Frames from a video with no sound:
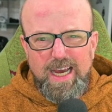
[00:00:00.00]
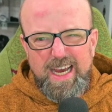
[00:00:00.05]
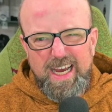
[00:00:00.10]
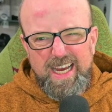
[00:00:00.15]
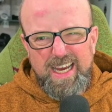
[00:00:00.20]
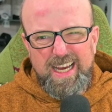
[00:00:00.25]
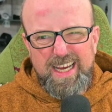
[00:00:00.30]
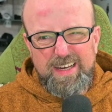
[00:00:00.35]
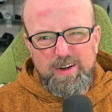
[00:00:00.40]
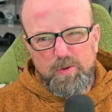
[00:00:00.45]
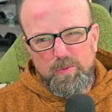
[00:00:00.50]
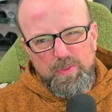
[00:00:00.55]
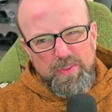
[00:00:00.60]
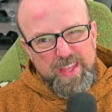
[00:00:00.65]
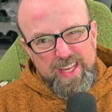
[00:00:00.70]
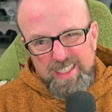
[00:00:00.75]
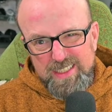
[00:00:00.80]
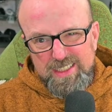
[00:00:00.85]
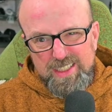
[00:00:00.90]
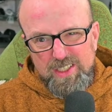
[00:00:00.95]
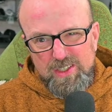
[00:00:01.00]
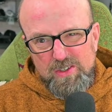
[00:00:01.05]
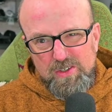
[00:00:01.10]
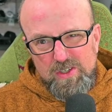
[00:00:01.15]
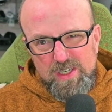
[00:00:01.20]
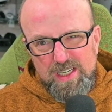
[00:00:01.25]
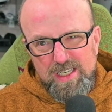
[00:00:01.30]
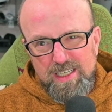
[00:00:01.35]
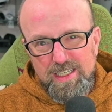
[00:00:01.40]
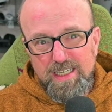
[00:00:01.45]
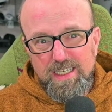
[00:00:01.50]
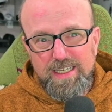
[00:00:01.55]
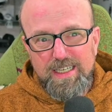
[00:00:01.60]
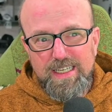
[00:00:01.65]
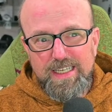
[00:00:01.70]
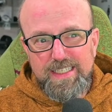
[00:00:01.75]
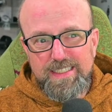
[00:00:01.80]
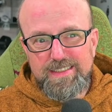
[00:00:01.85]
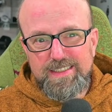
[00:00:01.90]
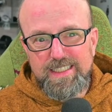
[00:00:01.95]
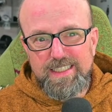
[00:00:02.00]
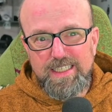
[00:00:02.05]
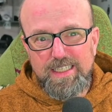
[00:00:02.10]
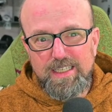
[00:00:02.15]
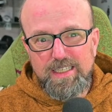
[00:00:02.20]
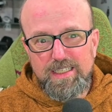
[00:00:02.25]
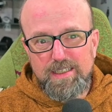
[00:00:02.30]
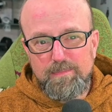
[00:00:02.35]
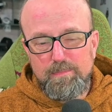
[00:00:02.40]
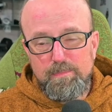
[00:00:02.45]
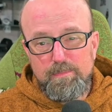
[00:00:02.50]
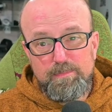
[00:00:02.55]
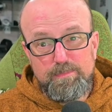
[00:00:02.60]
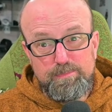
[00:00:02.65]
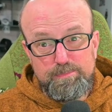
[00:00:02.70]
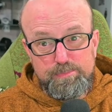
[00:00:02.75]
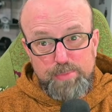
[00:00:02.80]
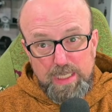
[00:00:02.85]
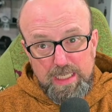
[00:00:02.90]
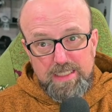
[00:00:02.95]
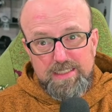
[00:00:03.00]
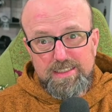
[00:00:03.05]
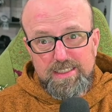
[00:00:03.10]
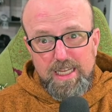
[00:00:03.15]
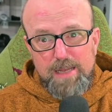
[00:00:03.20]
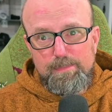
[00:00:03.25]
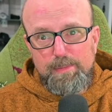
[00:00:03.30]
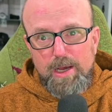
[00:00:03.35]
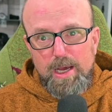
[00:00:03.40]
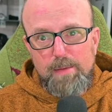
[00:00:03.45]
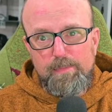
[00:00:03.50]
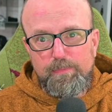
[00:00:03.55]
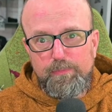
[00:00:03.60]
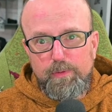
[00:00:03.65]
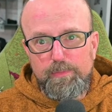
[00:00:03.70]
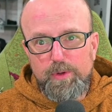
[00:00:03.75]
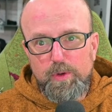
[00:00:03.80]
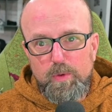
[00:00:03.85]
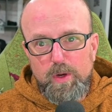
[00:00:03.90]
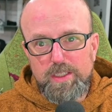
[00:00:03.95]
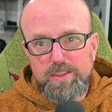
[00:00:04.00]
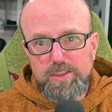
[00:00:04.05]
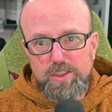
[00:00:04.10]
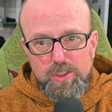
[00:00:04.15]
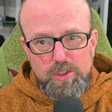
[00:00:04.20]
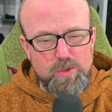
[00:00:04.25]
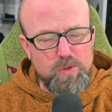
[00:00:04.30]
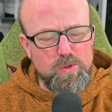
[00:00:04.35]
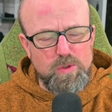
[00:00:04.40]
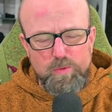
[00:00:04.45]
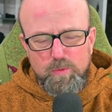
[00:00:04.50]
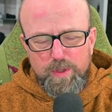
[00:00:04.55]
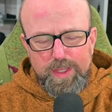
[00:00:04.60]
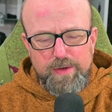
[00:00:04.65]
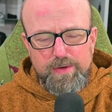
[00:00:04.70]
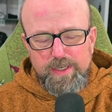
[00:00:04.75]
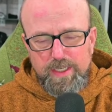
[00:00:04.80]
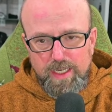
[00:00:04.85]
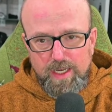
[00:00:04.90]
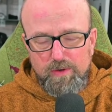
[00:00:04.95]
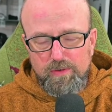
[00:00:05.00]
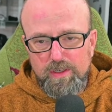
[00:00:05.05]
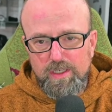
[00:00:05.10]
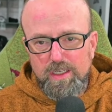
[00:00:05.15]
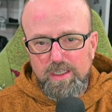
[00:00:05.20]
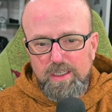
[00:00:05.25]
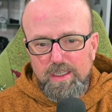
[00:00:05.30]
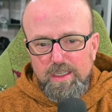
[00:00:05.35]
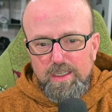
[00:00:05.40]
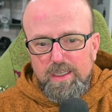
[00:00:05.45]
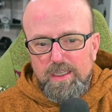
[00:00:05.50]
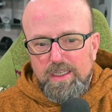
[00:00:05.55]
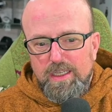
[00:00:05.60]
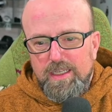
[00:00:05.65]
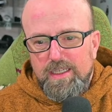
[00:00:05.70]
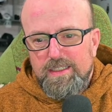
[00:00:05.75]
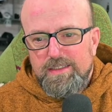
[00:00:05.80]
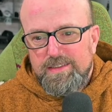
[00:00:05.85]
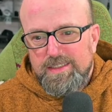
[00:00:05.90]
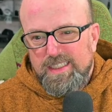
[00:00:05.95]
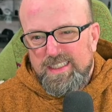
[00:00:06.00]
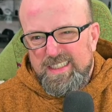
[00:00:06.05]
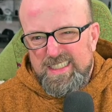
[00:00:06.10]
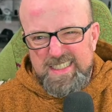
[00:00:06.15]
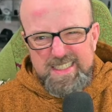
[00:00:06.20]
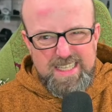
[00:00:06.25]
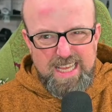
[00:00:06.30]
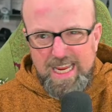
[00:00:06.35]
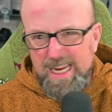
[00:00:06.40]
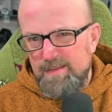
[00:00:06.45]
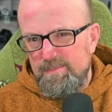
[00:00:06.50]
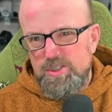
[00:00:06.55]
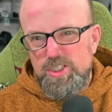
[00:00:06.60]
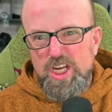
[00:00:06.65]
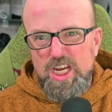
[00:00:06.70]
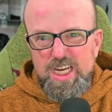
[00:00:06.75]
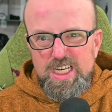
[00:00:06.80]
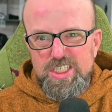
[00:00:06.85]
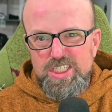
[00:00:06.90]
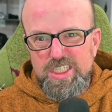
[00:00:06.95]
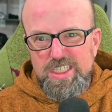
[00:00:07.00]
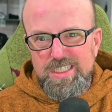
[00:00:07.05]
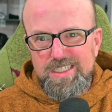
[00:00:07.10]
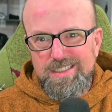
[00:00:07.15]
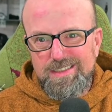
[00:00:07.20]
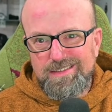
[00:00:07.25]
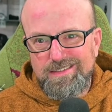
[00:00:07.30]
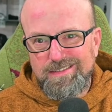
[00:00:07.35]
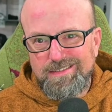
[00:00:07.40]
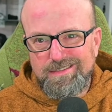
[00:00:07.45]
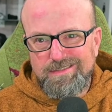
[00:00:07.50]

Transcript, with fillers: I don't think so. Is it a big step up from the Quest 2? Without a doubt. Is it game-changing?